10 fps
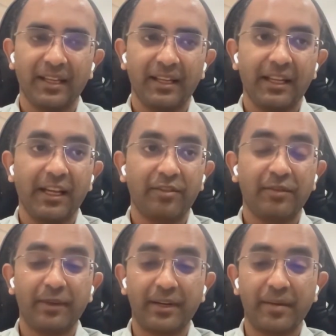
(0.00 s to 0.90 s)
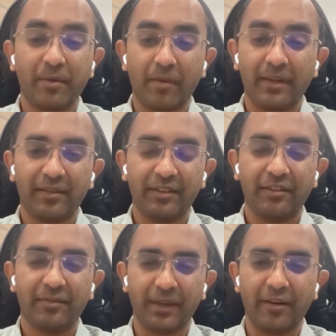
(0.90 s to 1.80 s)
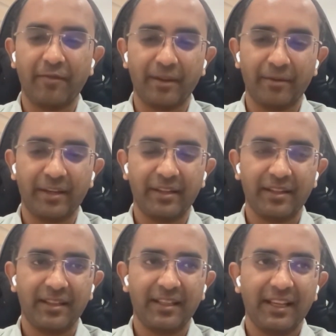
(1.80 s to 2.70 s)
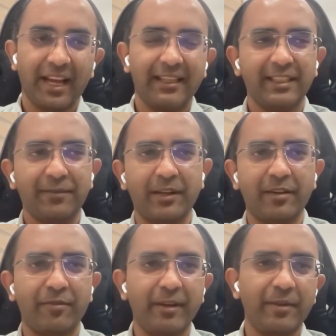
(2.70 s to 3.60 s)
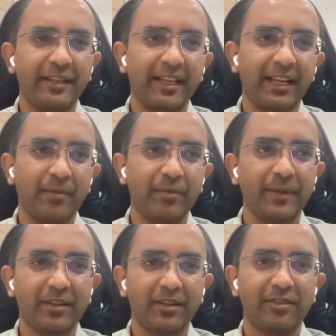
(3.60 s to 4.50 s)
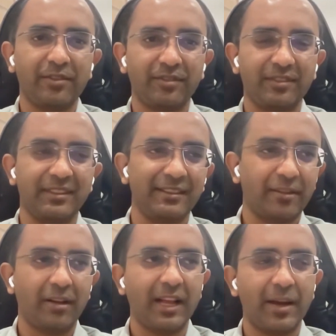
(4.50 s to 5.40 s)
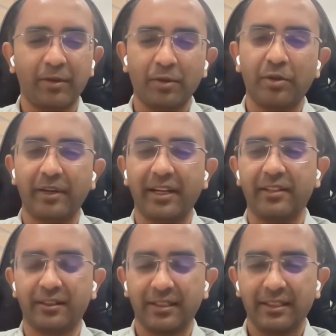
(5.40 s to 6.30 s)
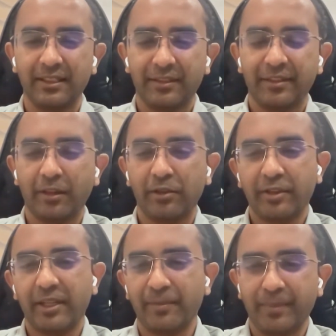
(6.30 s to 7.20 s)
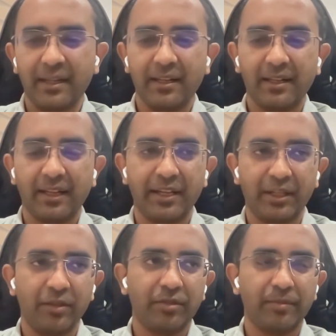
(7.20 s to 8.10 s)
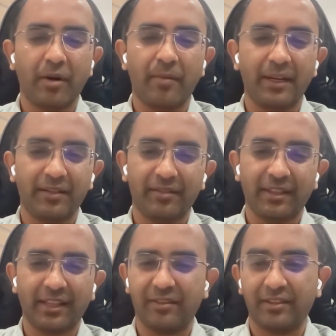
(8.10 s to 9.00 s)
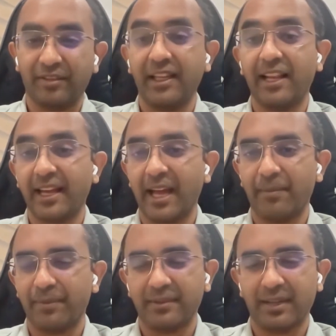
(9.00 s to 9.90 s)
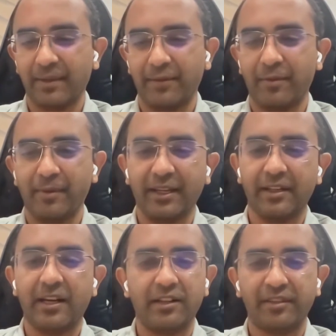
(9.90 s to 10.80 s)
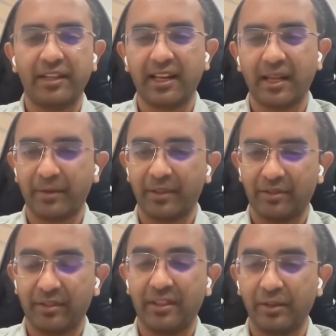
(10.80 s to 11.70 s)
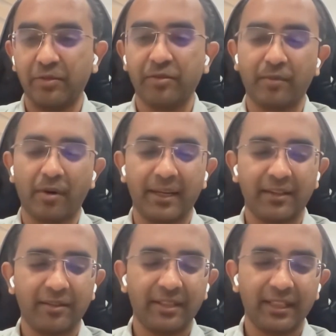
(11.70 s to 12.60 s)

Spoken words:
Yeah, so the Flutter MobX is Flutter favorite. I think the Flutter favorite thing comes because these all have to go together. See, although you can build and use MobX as a CLI app, I mean, if you're building a Dart CLI app, you can still use MobX.